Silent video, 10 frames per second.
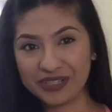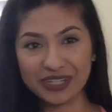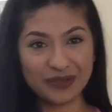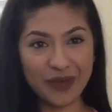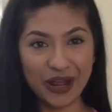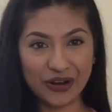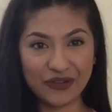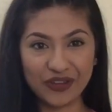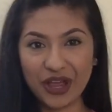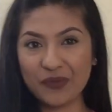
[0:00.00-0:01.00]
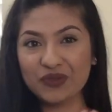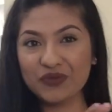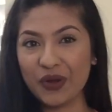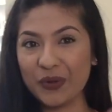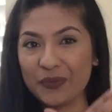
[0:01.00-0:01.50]
It doesn't matter if it
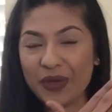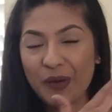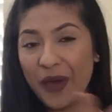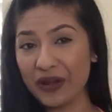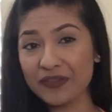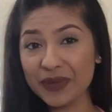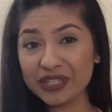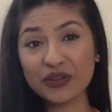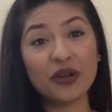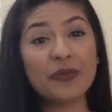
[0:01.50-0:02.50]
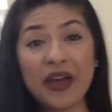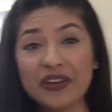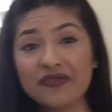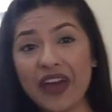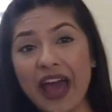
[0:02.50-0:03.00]
comes from a pound of muscle or a
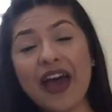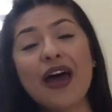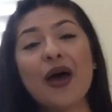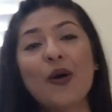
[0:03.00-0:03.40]
pound of fat.